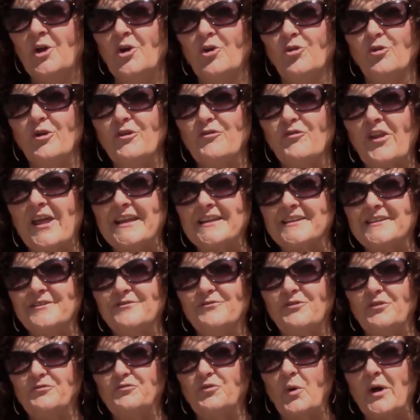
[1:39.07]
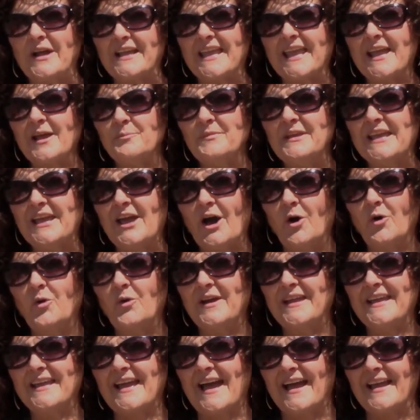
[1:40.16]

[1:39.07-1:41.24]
reflective of what kept me going.